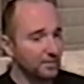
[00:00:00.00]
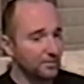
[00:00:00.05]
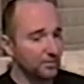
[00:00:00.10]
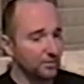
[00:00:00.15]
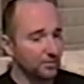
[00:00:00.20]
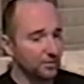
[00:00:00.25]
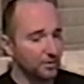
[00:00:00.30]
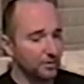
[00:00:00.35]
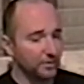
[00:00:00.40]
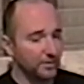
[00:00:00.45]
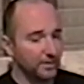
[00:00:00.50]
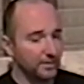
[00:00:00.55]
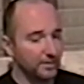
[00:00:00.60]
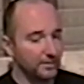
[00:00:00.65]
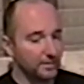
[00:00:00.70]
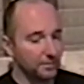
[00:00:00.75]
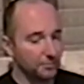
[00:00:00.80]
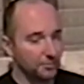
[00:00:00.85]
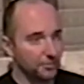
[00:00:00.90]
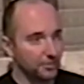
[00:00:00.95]
and just knowing
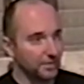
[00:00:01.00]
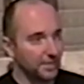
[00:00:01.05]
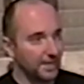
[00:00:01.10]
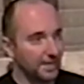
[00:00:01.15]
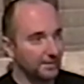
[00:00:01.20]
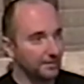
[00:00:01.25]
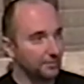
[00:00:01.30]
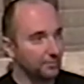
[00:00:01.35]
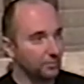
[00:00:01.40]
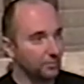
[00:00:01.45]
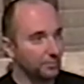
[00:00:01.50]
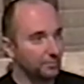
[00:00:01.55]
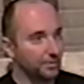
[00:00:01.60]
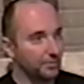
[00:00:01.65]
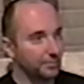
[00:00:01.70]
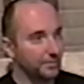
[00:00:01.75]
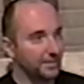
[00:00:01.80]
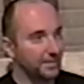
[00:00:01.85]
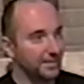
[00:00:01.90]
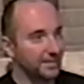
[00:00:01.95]
that I'm sure God doesn't want
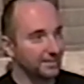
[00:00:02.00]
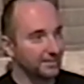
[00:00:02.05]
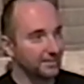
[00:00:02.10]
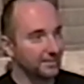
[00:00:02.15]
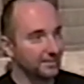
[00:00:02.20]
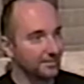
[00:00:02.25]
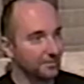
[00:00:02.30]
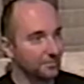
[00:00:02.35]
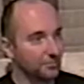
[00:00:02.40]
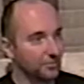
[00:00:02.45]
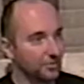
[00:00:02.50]
me to be like this.